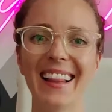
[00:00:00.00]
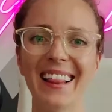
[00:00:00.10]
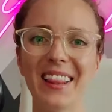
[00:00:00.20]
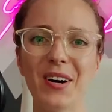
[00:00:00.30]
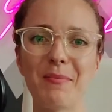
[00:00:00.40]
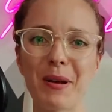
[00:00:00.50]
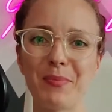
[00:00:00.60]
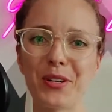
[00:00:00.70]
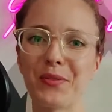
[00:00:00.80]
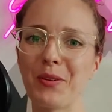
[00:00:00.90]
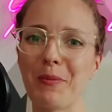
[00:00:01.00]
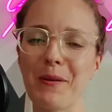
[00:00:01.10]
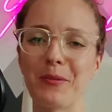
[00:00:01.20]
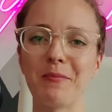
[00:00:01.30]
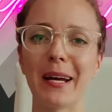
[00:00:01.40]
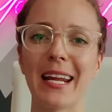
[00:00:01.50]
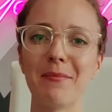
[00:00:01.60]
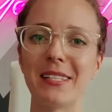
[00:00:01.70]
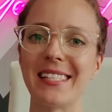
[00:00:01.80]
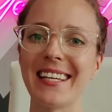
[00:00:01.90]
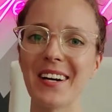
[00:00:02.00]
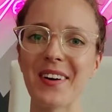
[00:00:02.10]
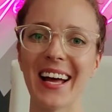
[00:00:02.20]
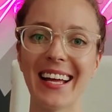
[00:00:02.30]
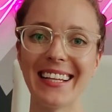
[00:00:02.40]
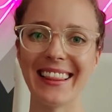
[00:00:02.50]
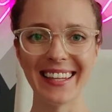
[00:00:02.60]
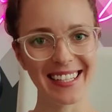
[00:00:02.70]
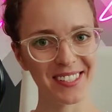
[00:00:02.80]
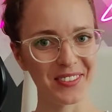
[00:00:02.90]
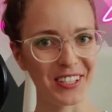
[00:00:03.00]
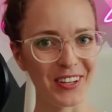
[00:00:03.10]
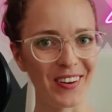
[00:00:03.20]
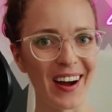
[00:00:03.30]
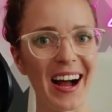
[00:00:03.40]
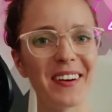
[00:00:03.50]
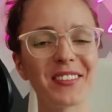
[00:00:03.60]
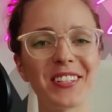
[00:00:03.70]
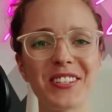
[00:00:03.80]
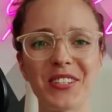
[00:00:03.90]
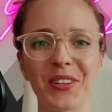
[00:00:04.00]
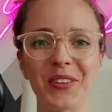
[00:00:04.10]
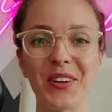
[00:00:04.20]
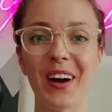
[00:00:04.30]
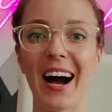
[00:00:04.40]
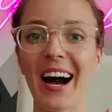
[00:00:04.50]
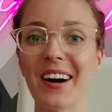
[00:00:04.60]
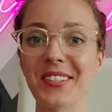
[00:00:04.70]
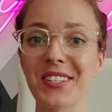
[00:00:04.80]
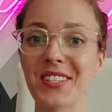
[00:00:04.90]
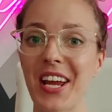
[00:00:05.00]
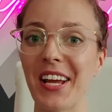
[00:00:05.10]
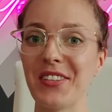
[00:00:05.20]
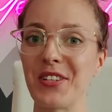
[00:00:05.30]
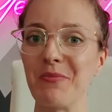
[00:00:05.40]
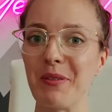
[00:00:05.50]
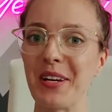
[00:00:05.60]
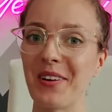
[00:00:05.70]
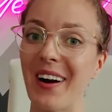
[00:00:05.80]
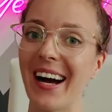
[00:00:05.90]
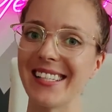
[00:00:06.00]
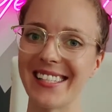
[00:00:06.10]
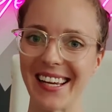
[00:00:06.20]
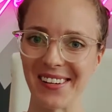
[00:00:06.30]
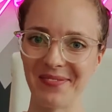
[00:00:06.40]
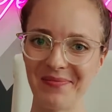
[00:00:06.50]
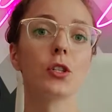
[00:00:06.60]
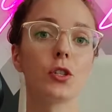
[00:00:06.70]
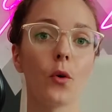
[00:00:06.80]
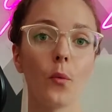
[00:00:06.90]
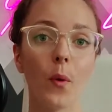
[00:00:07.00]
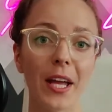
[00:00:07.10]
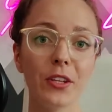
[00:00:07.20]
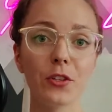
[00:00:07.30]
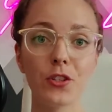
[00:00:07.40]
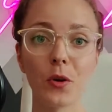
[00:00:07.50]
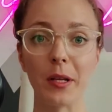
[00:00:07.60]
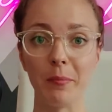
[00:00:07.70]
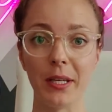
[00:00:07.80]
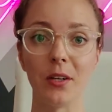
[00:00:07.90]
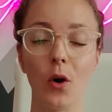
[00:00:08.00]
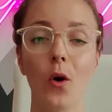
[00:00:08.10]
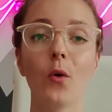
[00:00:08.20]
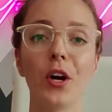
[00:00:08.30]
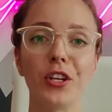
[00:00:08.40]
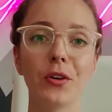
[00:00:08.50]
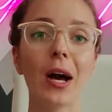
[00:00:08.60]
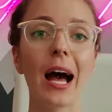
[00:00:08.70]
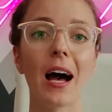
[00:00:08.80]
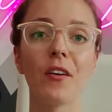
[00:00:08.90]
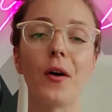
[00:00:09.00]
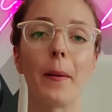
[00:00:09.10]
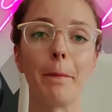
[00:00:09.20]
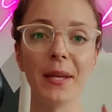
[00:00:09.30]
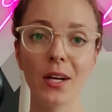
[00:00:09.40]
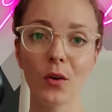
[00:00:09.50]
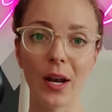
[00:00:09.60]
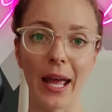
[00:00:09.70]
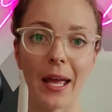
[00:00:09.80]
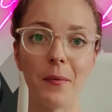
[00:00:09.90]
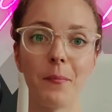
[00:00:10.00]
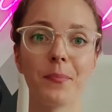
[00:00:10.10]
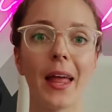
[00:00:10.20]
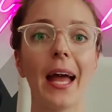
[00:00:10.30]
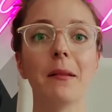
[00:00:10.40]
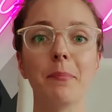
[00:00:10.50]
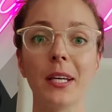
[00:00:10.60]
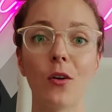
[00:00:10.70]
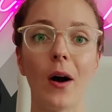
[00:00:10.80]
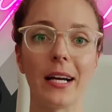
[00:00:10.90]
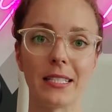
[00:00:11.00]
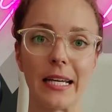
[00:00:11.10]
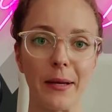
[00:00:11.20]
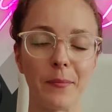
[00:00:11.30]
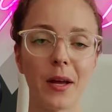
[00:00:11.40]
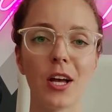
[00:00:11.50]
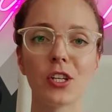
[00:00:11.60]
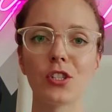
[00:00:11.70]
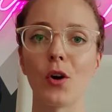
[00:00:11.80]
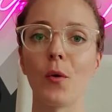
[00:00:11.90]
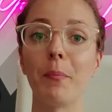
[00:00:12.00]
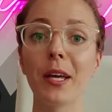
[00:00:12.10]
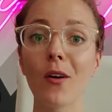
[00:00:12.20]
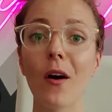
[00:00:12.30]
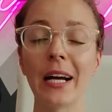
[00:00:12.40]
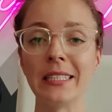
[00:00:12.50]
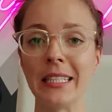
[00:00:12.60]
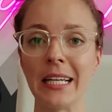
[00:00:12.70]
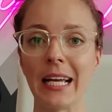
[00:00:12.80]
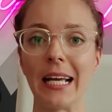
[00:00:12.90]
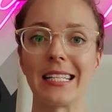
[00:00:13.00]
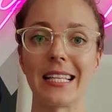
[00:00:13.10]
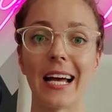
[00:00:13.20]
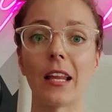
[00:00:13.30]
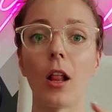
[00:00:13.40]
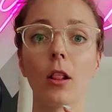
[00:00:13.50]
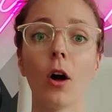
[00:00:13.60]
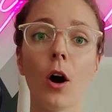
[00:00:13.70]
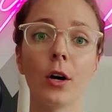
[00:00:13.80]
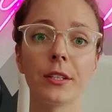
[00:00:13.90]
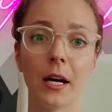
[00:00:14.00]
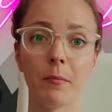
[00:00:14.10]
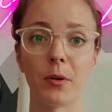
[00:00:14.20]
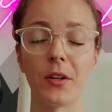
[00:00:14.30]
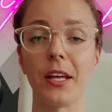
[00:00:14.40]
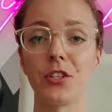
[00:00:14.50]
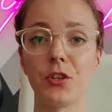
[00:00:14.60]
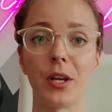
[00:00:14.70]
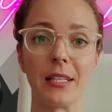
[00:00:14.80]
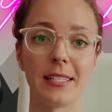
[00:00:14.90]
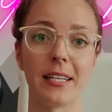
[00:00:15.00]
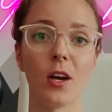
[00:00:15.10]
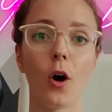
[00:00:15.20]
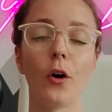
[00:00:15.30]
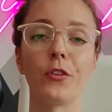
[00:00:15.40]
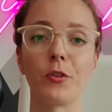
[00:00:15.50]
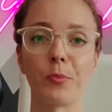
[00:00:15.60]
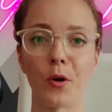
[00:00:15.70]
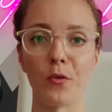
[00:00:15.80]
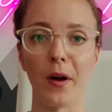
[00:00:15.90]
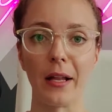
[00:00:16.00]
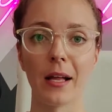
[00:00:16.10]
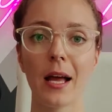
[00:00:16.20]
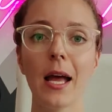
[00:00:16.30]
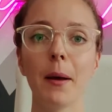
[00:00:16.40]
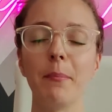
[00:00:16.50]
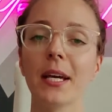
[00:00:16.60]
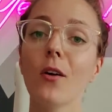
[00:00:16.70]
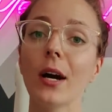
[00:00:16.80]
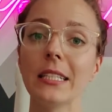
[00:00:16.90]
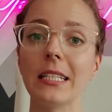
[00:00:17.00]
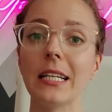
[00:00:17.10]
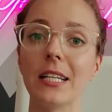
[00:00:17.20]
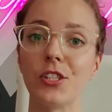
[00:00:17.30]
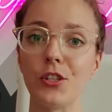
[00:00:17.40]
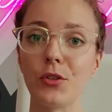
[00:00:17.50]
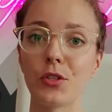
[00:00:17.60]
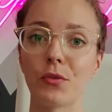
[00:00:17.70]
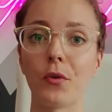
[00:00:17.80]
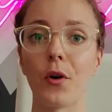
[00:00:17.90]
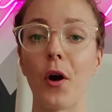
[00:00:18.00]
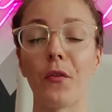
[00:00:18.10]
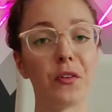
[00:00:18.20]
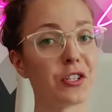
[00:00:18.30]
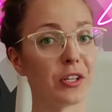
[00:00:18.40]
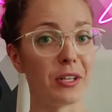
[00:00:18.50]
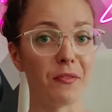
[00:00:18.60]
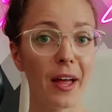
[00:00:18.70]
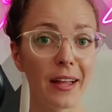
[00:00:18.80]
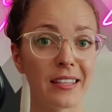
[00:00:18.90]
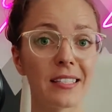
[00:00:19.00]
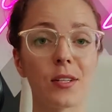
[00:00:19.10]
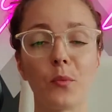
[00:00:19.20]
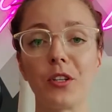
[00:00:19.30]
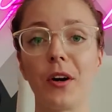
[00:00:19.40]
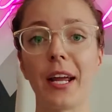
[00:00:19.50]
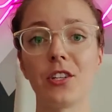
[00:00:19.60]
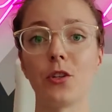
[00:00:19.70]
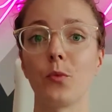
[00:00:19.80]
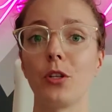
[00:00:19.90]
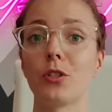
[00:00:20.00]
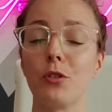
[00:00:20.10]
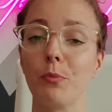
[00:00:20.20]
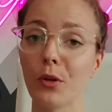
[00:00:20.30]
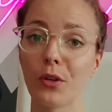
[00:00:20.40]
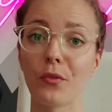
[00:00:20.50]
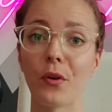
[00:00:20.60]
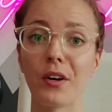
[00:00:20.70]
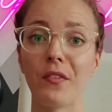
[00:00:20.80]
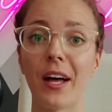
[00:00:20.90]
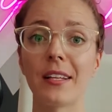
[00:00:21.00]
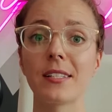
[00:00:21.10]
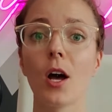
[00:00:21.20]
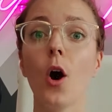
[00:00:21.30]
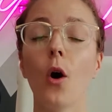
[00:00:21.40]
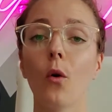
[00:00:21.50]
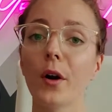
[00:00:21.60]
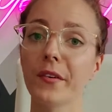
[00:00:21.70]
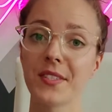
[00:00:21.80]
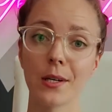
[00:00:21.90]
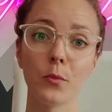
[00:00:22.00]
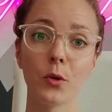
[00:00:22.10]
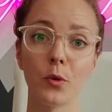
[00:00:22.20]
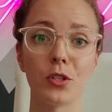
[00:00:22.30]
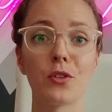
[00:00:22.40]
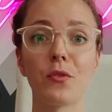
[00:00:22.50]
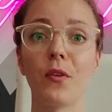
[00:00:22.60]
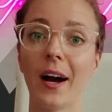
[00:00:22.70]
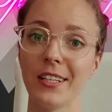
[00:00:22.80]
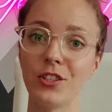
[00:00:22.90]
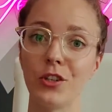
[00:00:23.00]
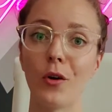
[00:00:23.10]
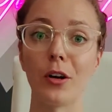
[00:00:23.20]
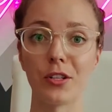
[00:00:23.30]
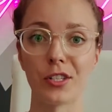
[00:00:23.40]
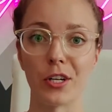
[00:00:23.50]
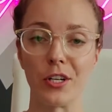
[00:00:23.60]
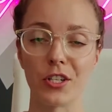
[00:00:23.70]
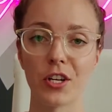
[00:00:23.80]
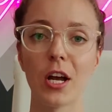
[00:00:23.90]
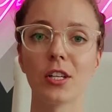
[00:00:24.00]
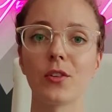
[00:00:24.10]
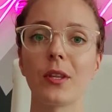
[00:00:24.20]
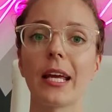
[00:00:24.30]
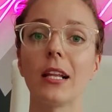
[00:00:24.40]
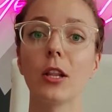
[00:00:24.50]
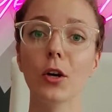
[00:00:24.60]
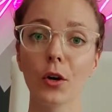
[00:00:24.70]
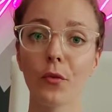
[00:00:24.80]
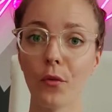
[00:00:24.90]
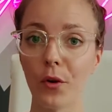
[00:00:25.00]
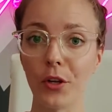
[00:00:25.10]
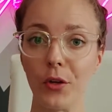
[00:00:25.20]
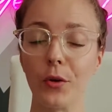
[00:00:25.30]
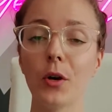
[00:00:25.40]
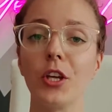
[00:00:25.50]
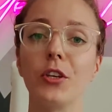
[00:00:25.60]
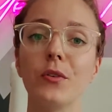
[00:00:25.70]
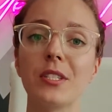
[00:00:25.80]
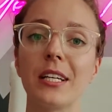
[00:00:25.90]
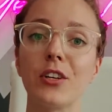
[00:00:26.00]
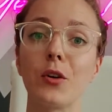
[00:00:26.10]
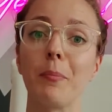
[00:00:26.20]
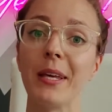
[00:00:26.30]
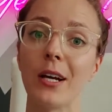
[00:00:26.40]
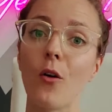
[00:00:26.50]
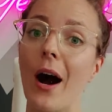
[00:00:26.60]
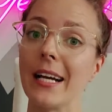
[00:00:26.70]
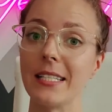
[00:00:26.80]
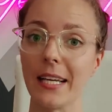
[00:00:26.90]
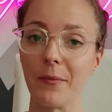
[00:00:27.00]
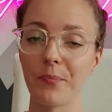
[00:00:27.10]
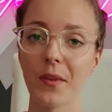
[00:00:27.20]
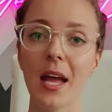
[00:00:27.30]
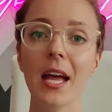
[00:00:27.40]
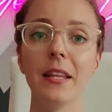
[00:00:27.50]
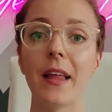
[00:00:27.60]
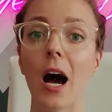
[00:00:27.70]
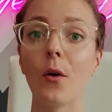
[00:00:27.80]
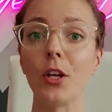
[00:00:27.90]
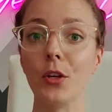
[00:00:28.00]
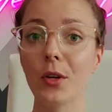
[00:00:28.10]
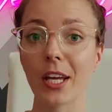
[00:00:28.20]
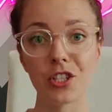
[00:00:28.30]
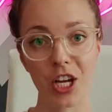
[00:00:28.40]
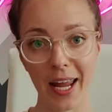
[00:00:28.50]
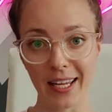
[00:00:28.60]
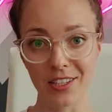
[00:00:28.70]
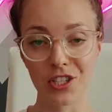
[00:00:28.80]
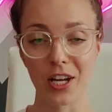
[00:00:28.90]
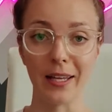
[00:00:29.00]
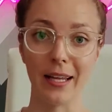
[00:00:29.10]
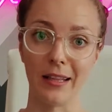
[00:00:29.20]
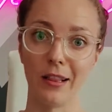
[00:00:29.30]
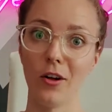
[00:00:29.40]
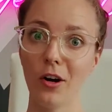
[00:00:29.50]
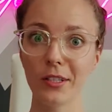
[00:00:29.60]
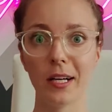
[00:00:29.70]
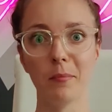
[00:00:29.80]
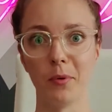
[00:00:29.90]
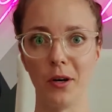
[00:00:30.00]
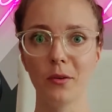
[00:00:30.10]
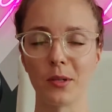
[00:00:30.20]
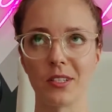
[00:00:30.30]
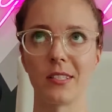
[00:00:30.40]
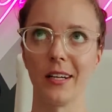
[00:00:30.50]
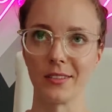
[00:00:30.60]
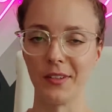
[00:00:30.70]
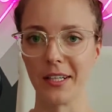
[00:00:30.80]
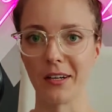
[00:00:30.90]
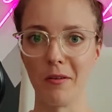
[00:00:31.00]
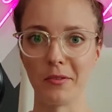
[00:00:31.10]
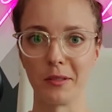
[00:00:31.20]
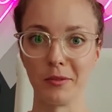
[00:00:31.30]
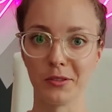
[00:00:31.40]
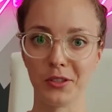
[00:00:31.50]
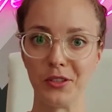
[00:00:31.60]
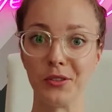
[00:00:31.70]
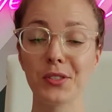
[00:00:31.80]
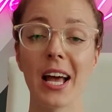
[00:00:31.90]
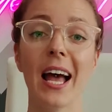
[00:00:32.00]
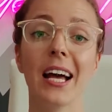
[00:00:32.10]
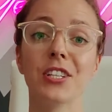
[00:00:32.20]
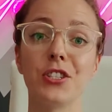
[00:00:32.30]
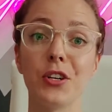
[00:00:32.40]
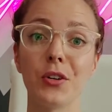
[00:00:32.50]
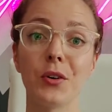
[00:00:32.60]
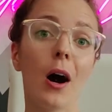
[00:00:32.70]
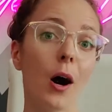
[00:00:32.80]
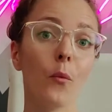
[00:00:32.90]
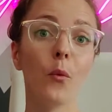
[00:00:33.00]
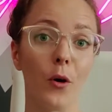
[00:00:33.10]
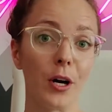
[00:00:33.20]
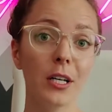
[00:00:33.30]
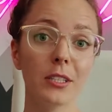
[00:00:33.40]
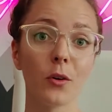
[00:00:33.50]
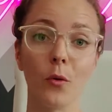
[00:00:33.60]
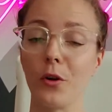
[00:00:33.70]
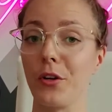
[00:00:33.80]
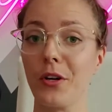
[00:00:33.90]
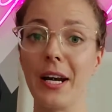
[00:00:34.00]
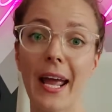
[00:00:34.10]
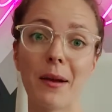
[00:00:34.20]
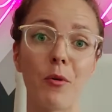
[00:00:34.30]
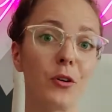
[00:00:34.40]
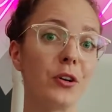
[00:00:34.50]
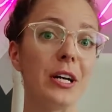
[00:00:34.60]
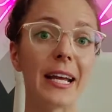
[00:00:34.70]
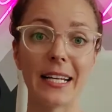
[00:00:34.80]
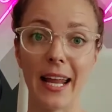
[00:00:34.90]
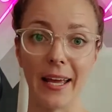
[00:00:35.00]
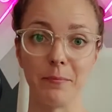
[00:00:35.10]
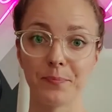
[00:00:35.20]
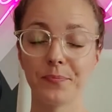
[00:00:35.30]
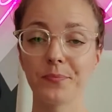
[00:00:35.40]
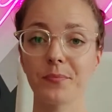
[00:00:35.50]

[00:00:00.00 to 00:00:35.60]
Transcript: Hello my beautiful people, my name is Yeva and in this video I'm gonna show you how to change your Bigo ID. So when you join Bigo, you have Bigo name and Bigo ID. So Bigo ID is that long number that you can see on your profile. Bigo ID is used for official events, when your agent wants to book you for events, or if someone wants to find you on search. So they look for you using your Bigo ID. Now you can change that long number, which is not very comfortable to use, to a word or your name or your nickname.